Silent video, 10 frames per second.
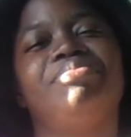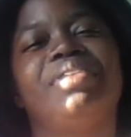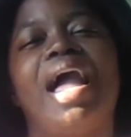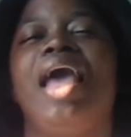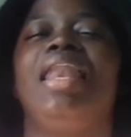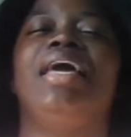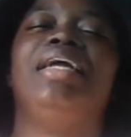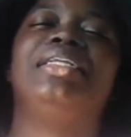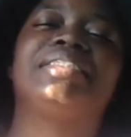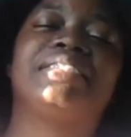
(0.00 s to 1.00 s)
I
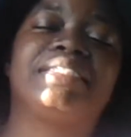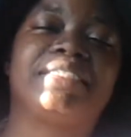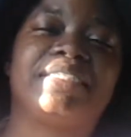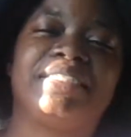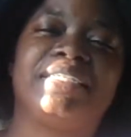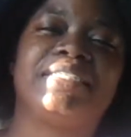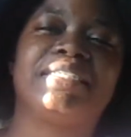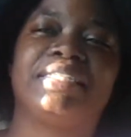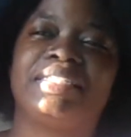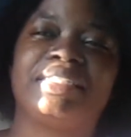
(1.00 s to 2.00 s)
like this
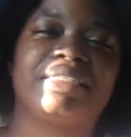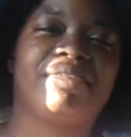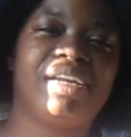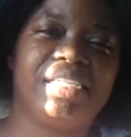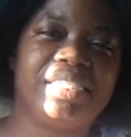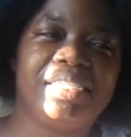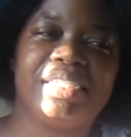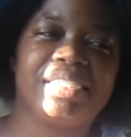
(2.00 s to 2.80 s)
is crazy.